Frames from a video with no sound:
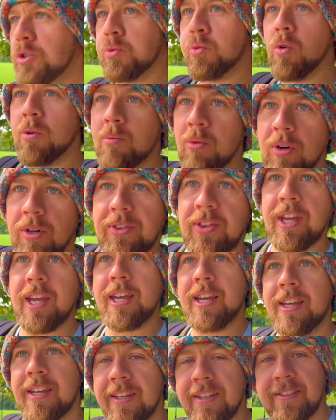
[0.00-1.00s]
one more
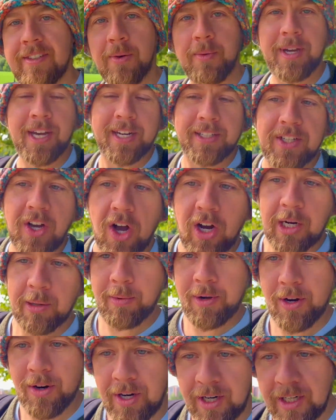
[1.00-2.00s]
thing that we got to talk
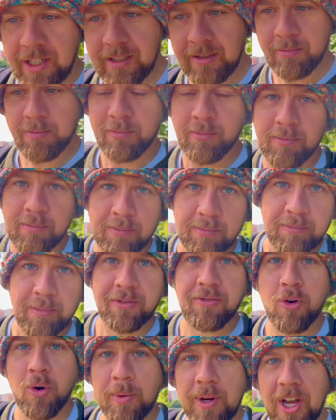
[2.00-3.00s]
about
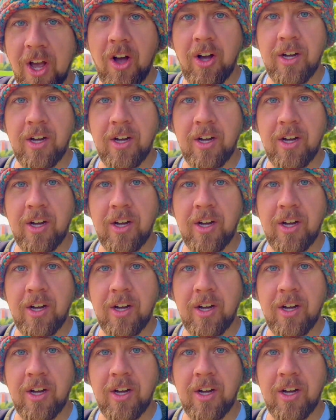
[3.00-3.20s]
before we go.